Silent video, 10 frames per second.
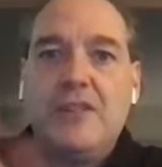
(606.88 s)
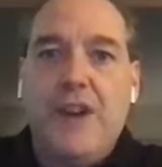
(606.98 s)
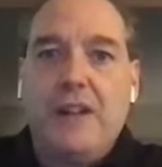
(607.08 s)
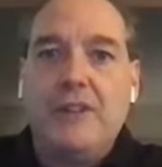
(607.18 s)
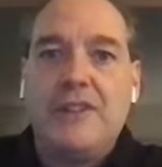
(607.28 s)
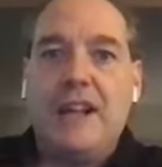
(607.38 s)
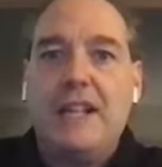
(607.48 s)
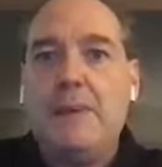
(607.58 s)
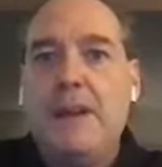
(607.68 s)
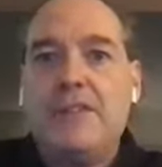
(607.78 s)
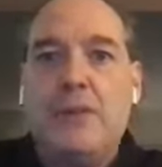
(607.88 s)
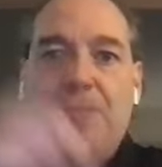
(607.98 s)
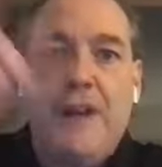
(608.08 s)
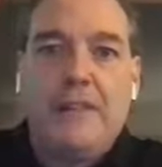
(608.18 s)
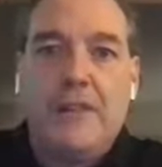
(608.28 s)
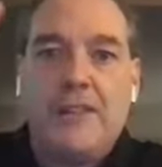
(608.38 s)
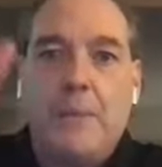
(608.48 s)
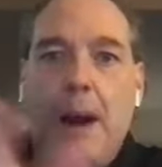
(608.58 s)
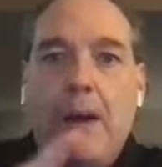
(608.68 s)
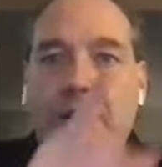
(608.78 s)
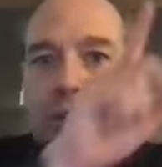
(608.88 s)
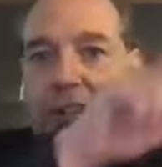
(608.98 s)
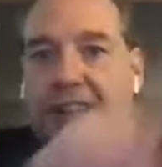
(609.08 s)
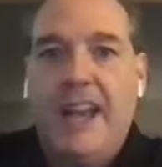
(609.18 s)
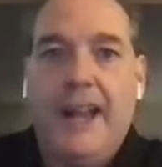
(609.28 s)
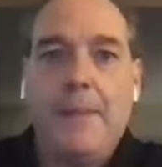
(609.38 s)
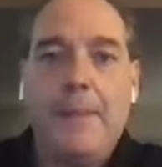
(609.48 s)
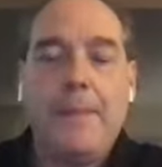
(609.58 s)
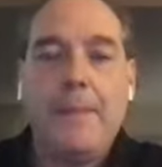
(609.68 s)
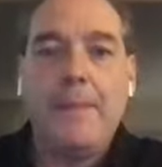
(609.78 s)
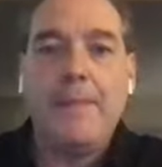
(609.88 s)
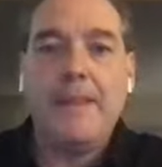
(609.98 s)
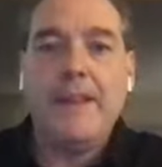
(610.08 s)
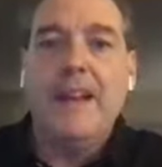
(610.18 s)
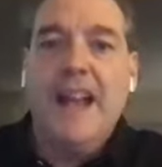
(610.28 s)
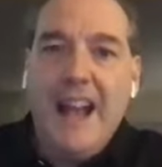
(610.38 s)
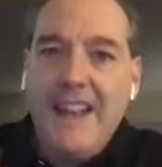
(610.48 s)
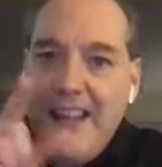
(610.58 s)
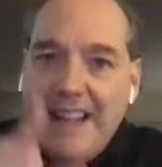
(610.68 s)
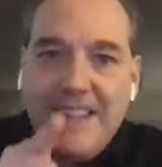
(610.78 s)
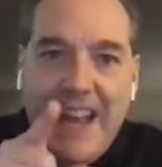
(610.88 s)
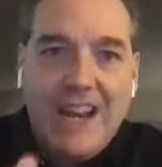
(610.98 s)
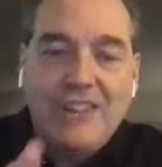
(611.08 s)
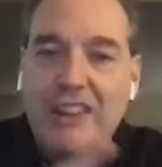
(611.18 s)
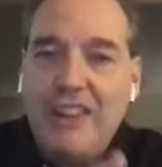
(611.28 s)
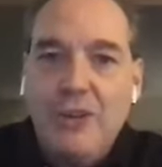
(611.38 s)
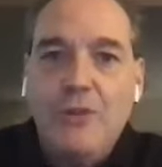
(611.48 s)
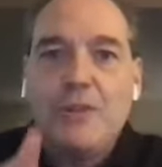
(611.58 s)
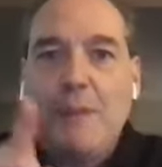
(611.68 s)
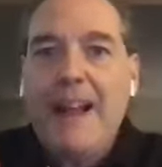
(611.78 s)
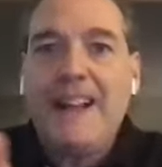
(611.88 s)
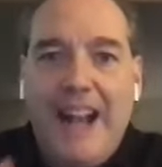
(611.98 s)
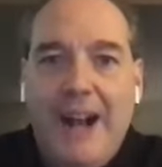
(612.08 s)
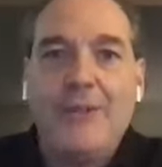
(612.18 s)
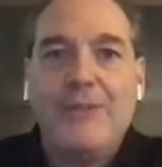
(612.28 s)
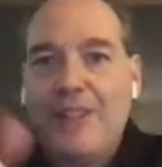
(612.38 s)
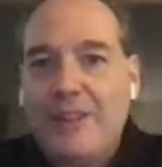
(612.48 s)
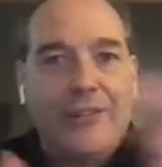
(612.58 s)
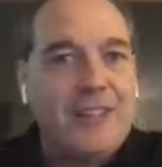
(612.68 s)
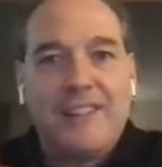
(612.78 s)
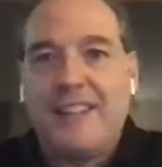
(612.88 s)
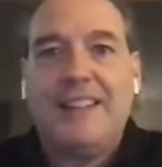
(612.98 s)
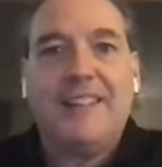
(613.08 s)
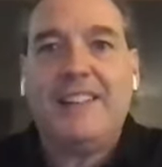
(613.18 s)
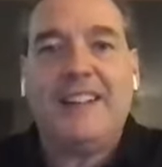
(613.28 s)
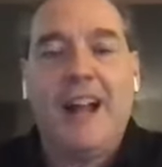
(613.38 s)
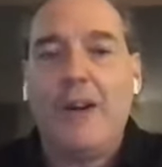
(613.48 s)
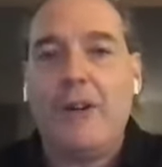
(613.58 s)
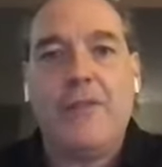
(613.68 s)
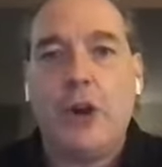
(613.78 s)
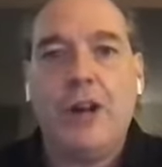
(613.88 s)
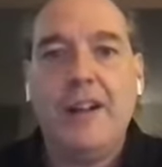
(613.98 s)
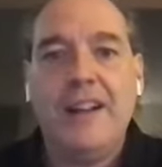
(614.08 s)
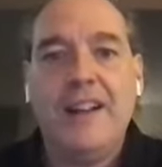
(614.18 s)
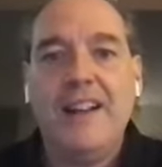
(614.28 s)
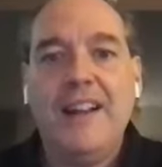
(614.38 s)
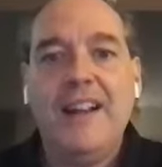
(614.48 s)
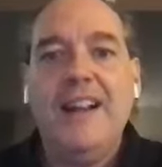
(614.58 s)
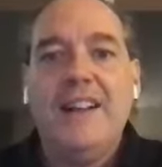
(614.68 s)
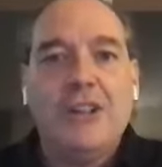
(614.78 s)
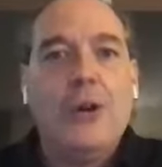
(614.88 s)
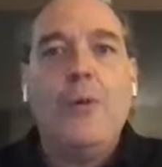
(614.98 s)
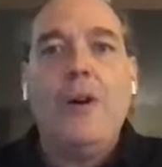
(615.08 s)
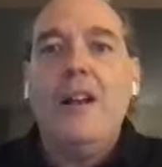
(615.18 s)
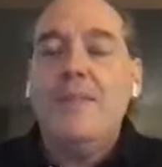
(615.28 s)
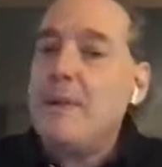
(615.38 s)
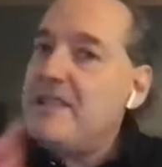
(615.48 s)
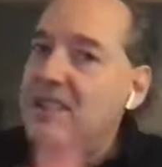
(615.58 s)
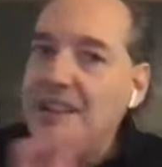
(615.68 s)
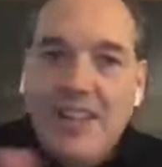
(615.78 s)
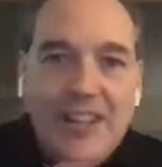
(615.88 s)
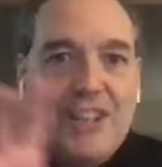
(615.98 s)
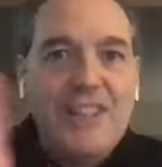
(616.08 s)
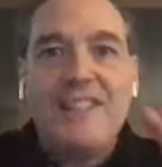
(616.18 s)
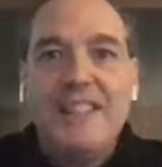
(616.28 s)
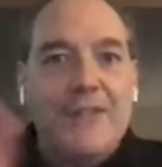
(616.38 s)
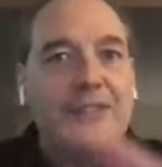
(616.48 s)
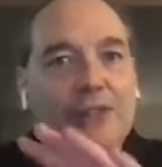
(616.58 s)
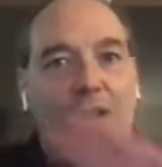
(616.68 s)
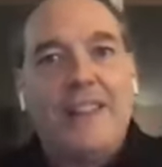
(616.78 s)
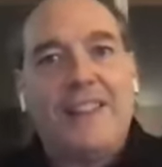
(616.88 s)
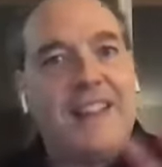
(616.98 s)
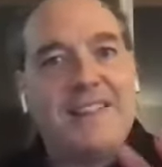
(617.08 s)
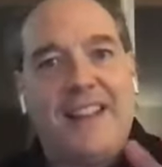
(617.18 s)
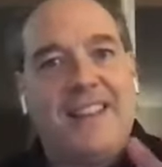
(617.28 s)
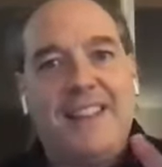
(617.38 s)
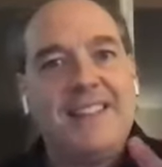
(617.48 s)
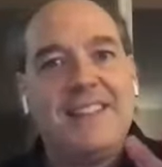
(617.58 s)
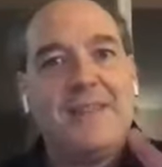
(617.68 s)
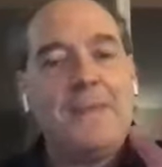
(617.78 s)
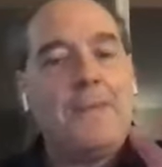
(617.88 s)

follows a power law of decay. And that's actually used by accountants to do things like detect accounting fraud. So, but statisticians never look at things like this.